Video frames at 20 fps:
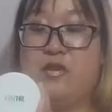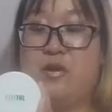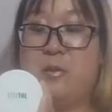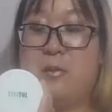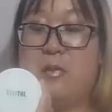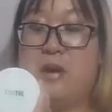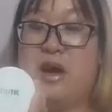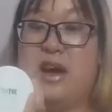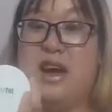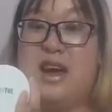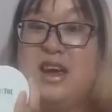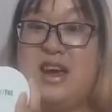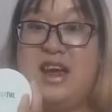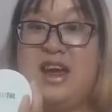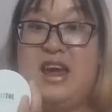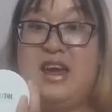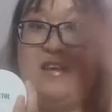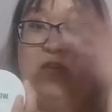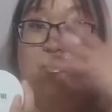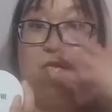my
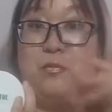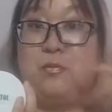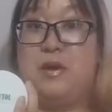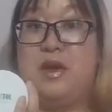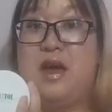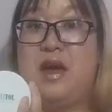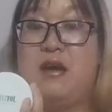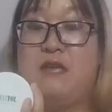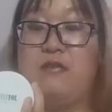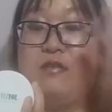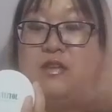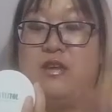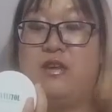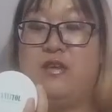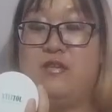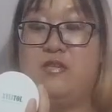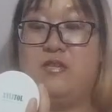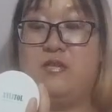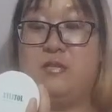SPFness